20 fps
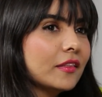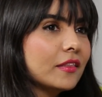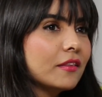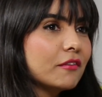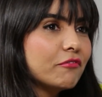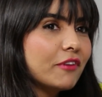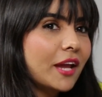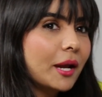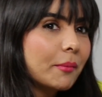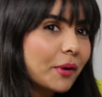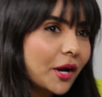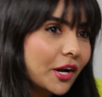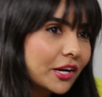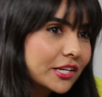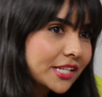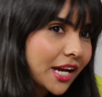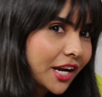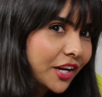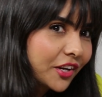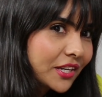the Vampire
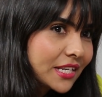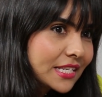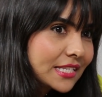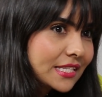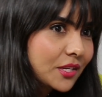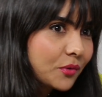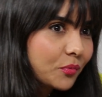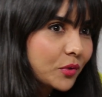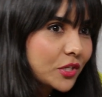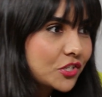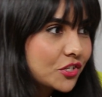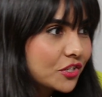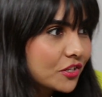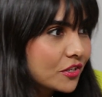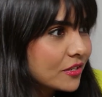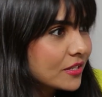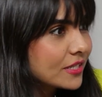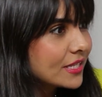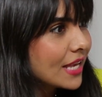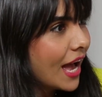Diaries and the
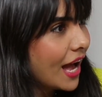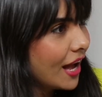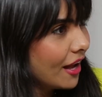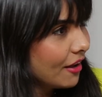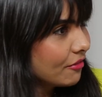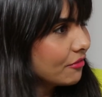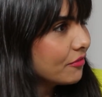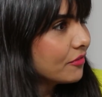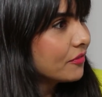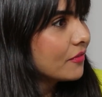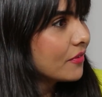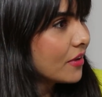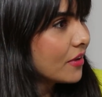originals have